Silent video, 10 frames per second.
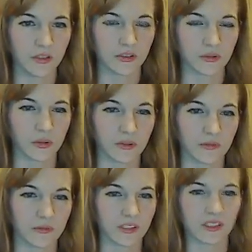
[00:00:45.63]
sort
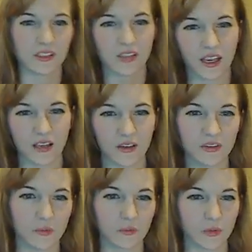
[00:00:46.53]
of styles
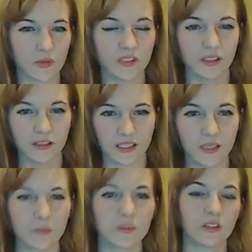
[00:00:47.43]
and rooms and
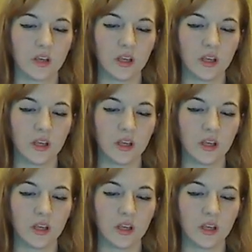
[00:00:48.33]
themes.